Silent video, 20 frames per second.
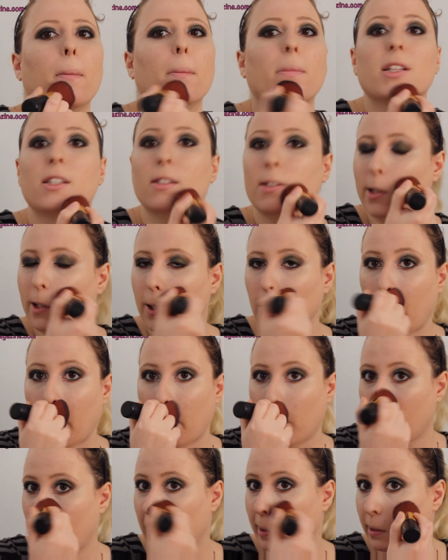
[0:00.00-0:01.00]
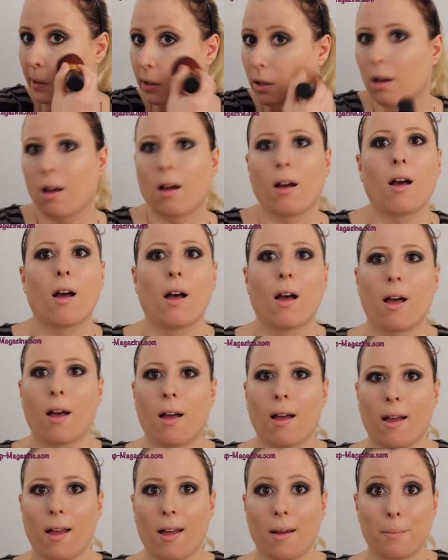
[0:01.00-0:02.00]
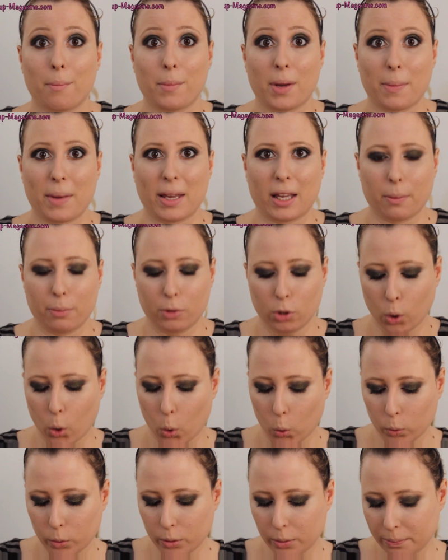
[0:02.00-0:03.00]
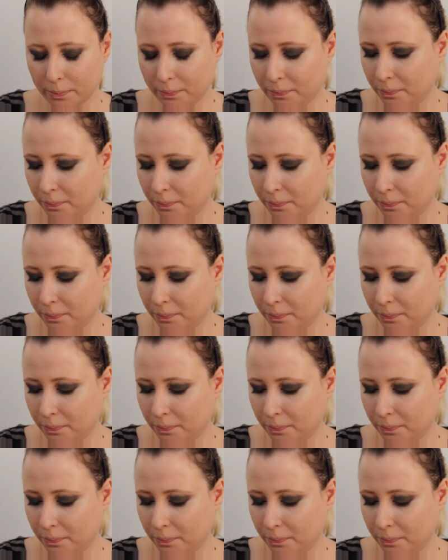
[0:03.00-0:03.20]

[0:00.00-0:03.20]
but still I want my makeup to hold.